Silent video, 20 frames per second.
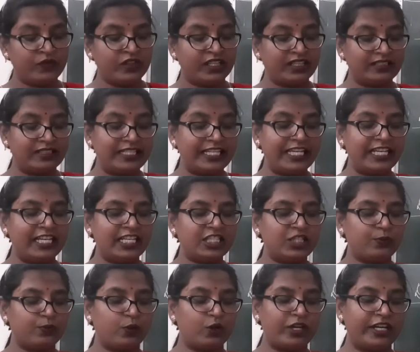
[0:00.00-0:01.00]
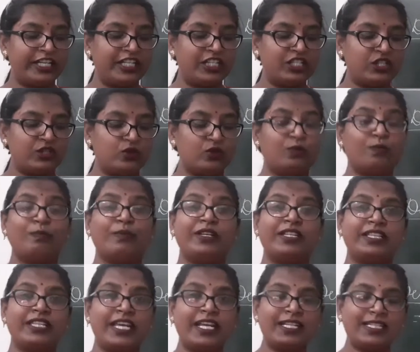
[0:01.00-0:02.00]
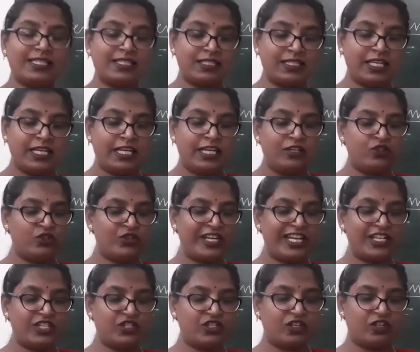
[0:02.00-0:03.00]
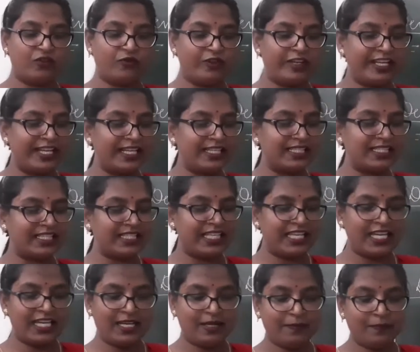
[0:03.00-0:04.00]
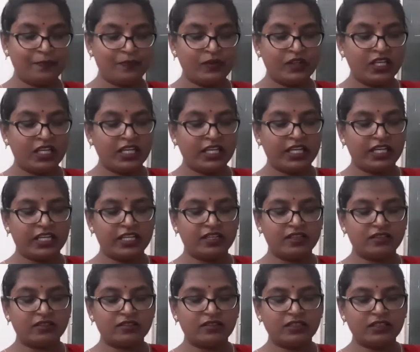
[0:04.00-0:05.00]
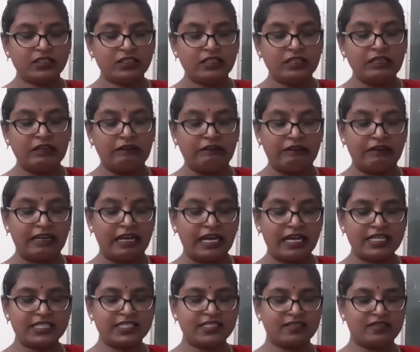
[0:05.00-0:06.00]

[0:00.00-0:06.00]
These points to Mitin's treasure. We can see in the last